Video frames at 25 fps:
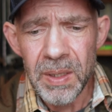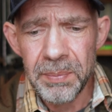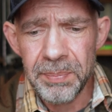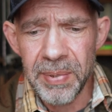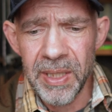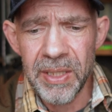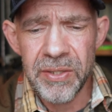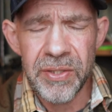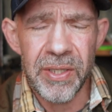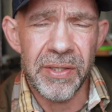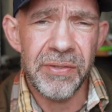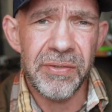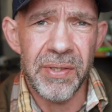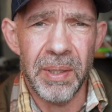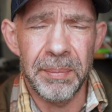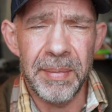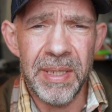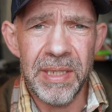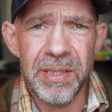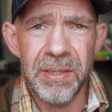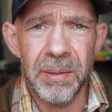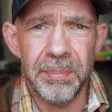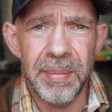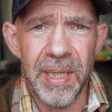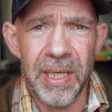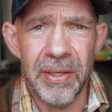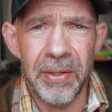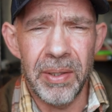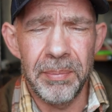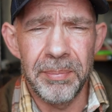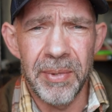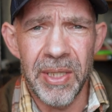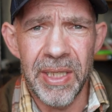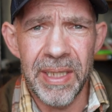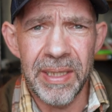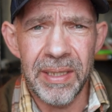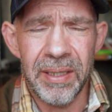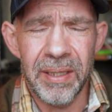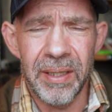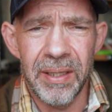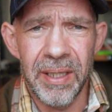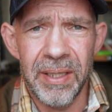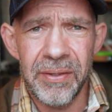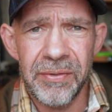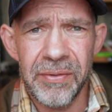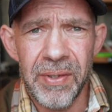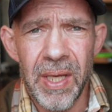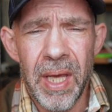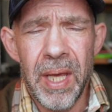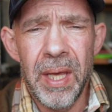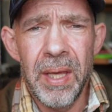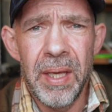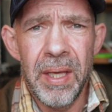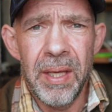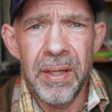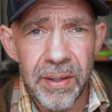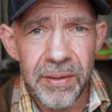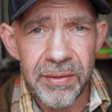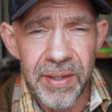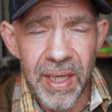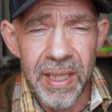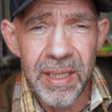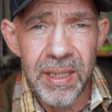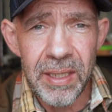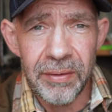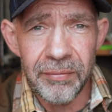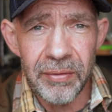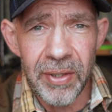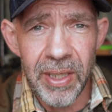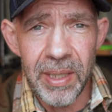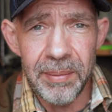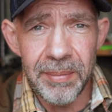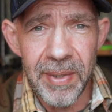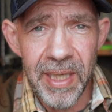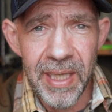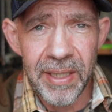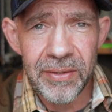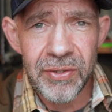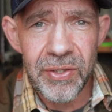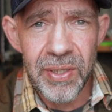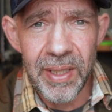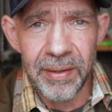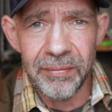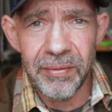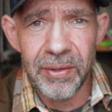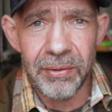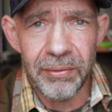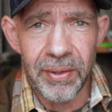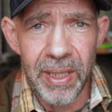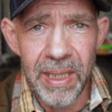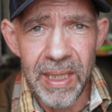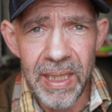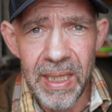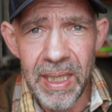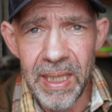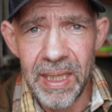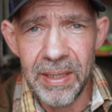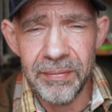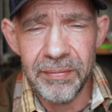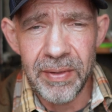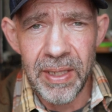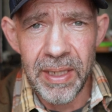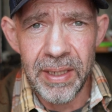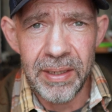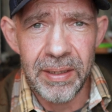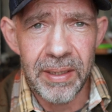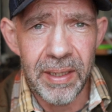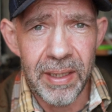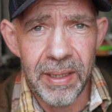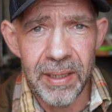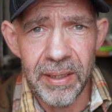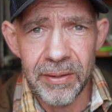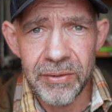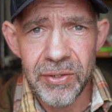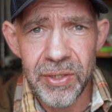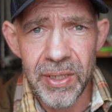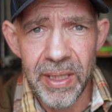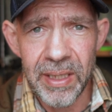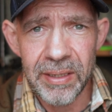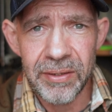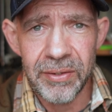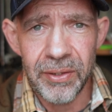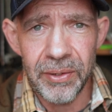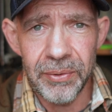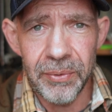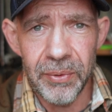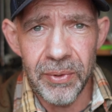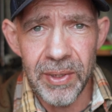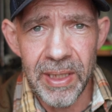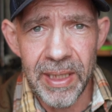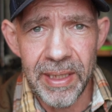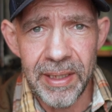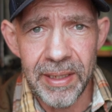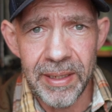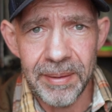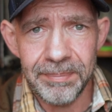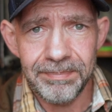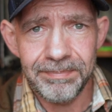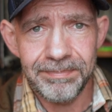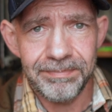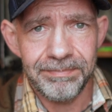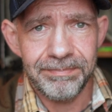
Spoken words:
But just something to bear in mind, guys. Thank you very much. Have a great evening, and I'll chat to you all later.